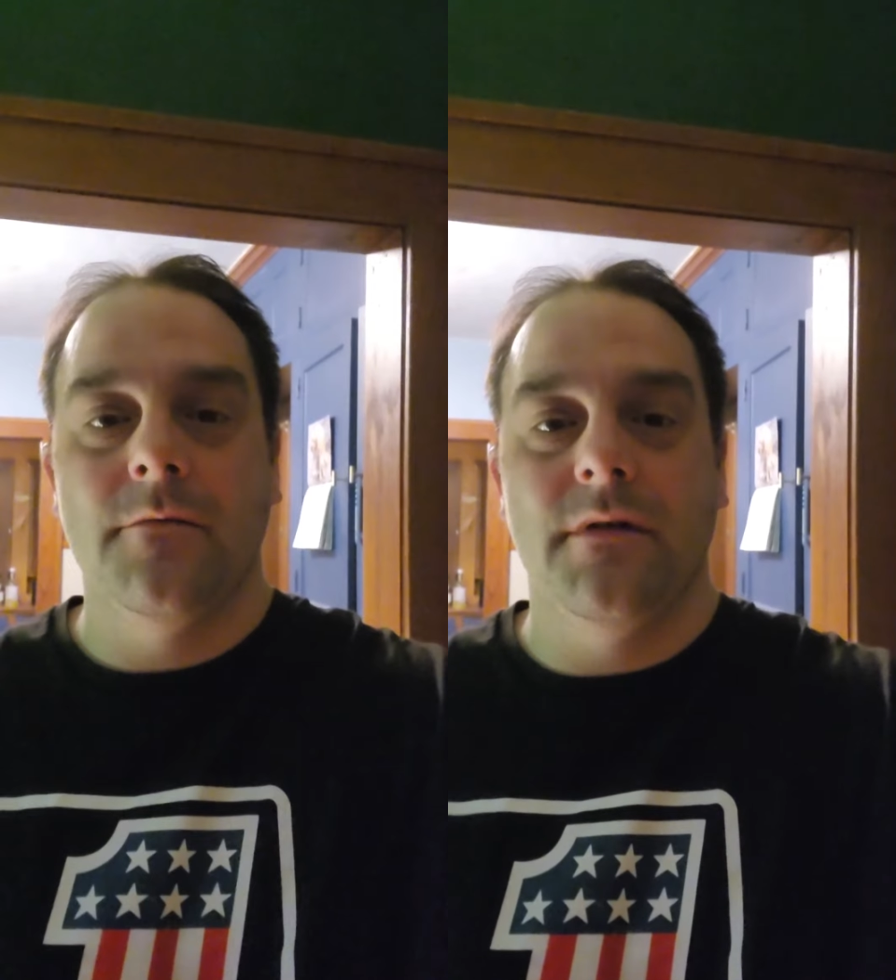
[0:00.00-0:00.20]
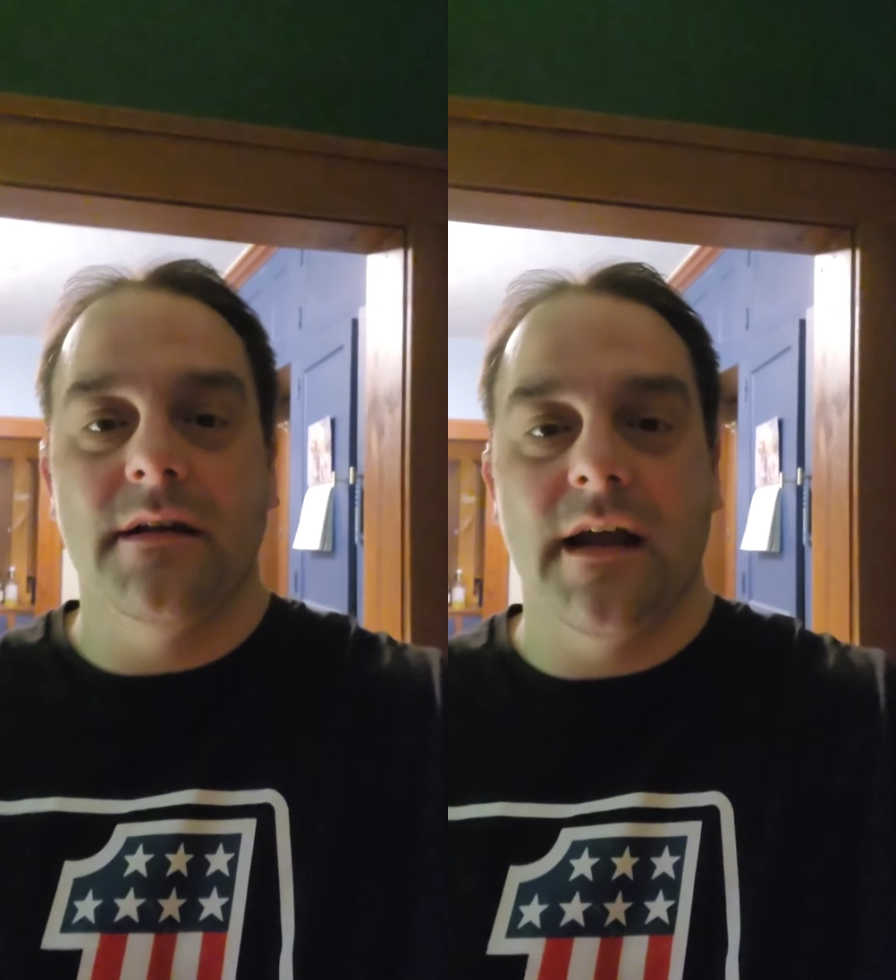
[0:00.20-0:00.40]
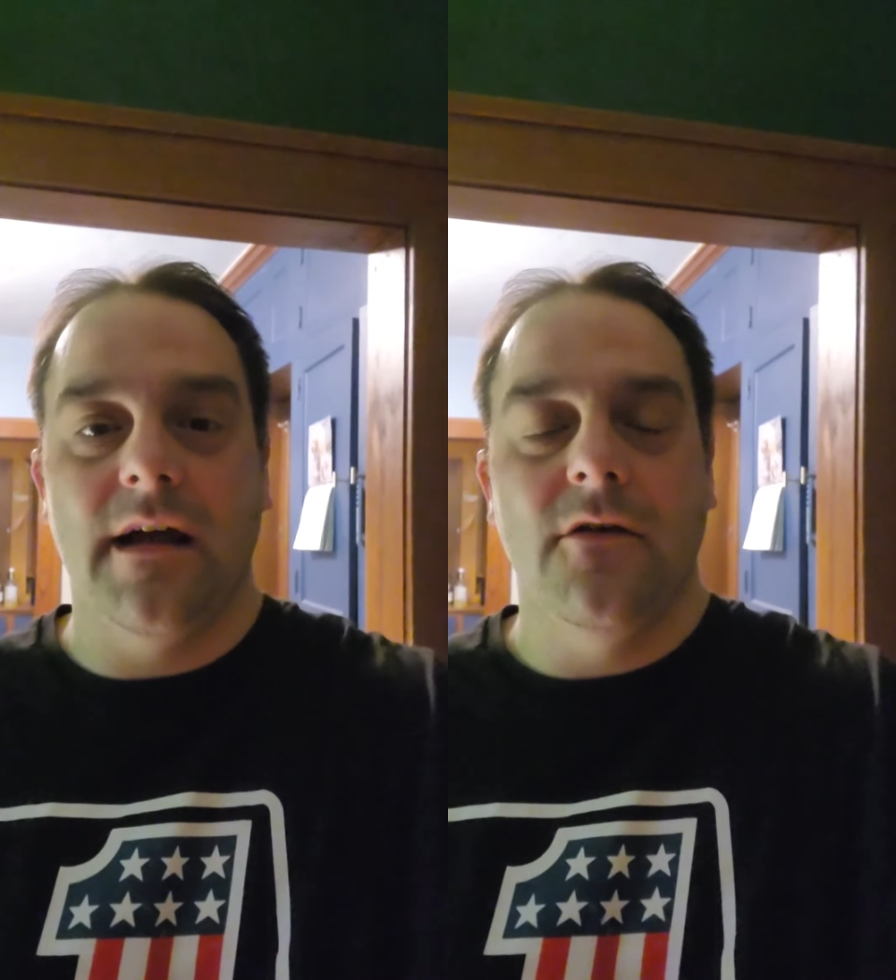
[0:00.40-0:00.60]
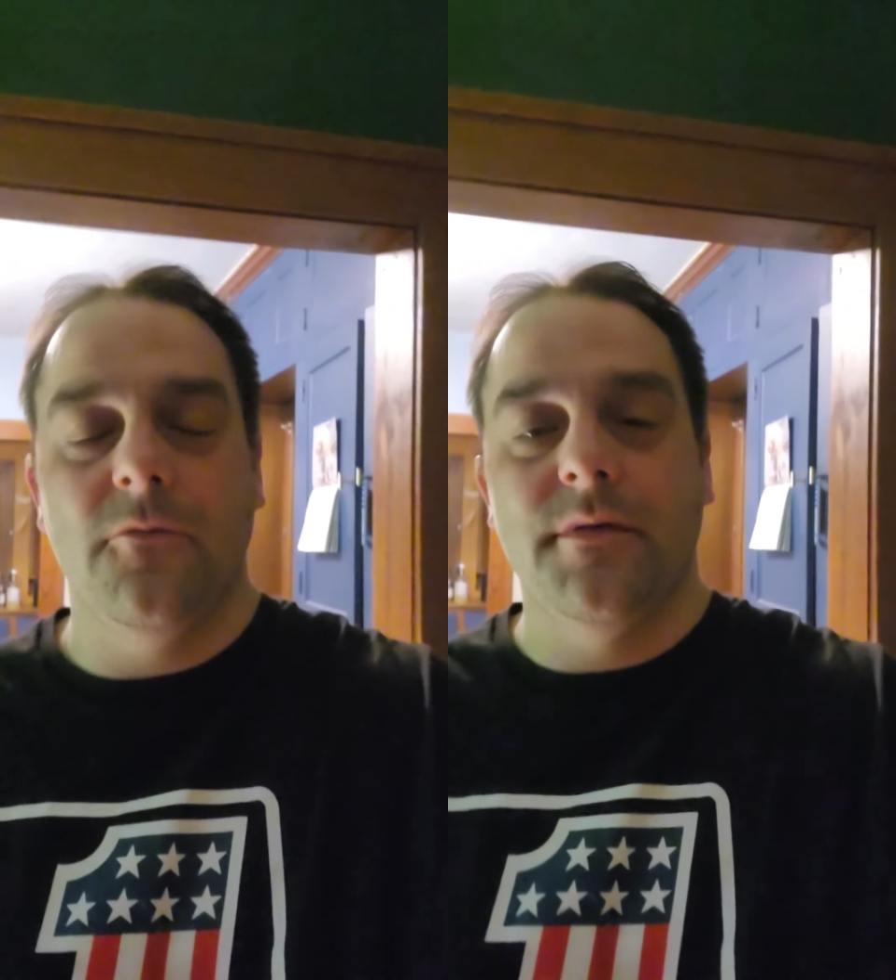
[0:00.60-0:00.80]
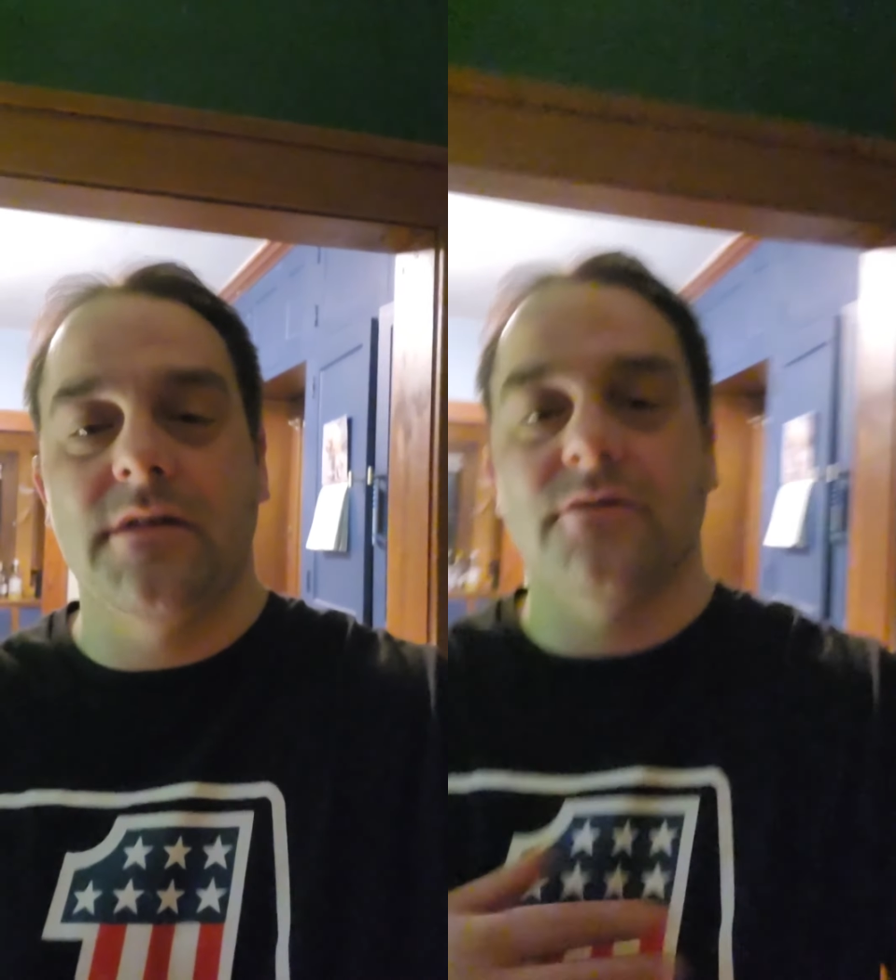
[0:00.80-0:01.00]
But yeah,
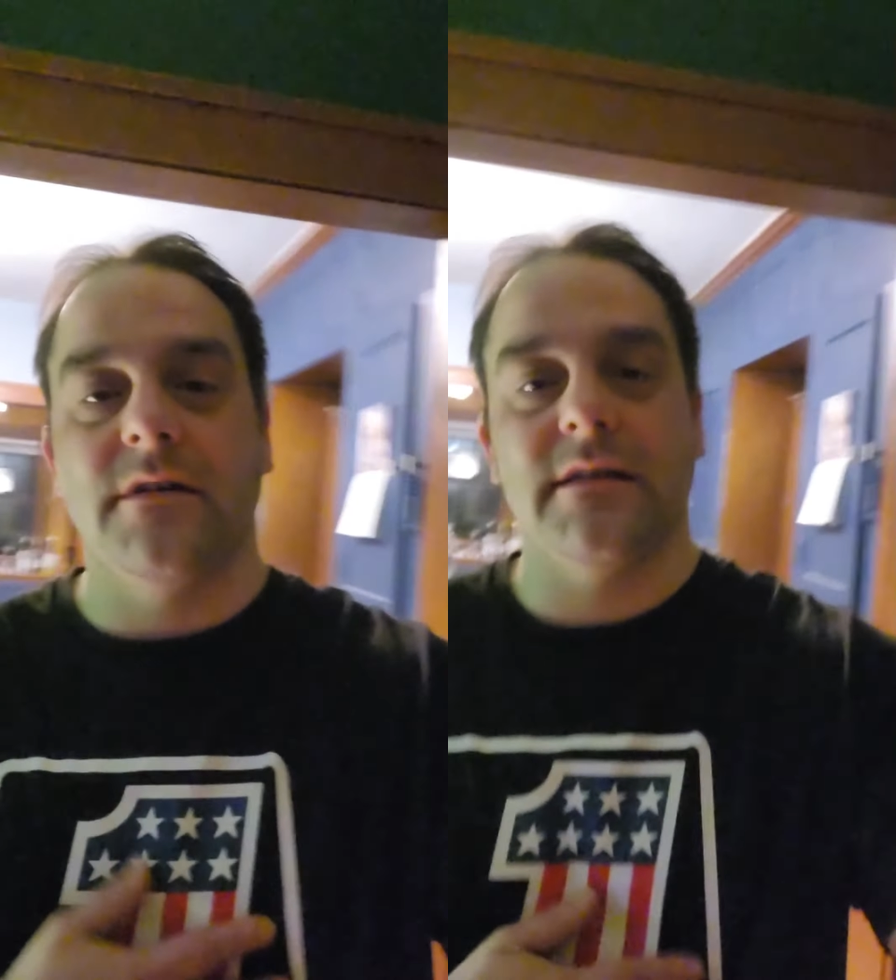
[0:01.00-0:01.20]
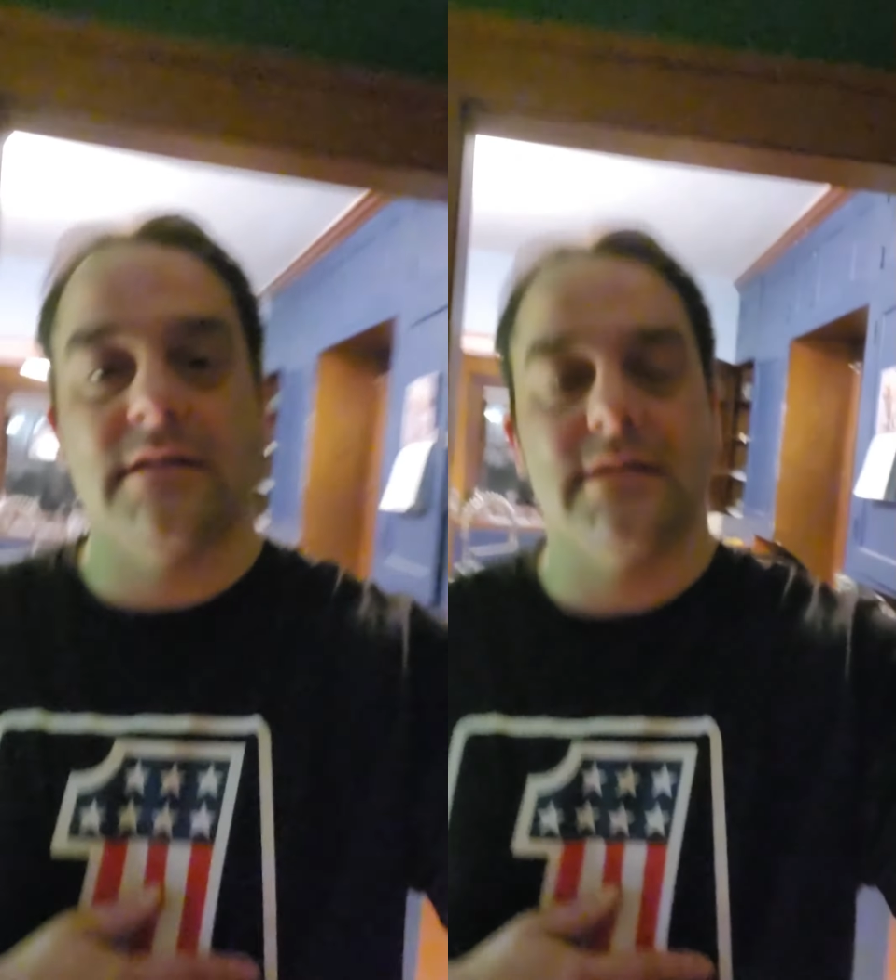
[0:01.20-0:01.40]
hope you enjoyed the